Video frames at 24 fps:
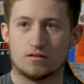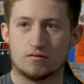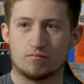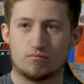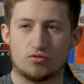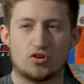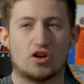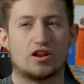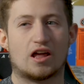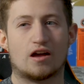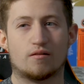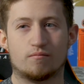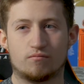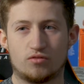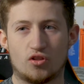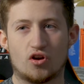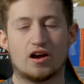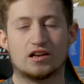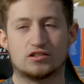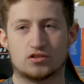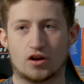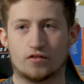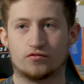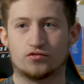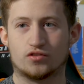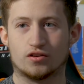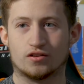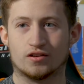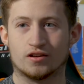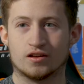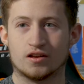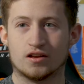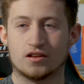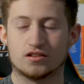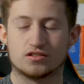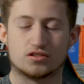but not as often.
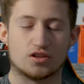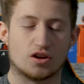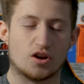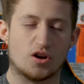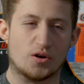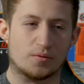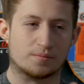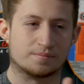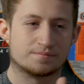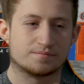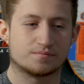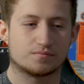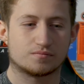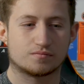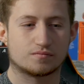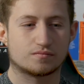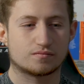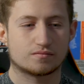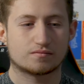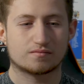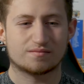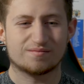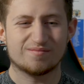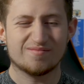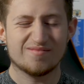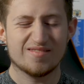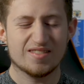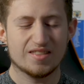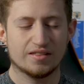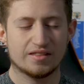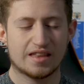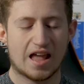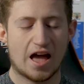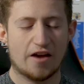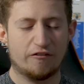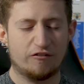So
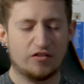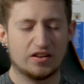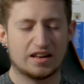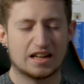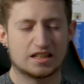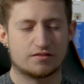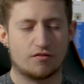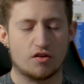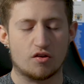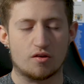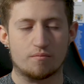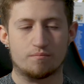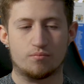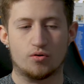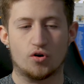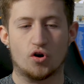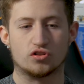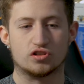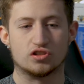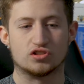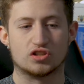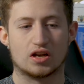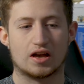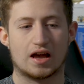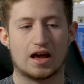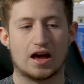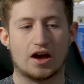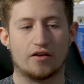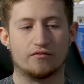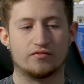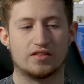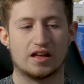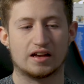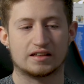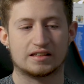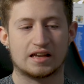I think that's very important to
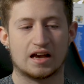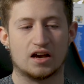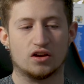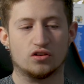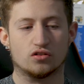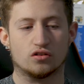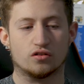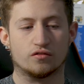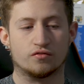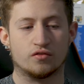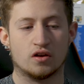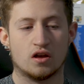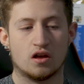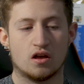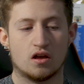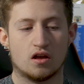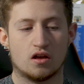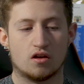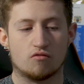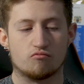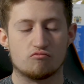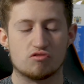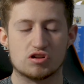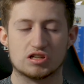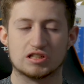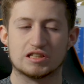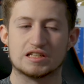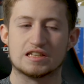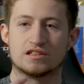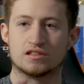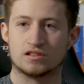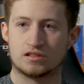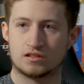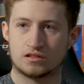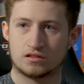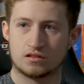have that kind of
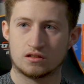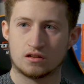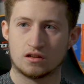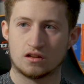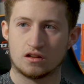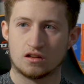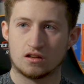release.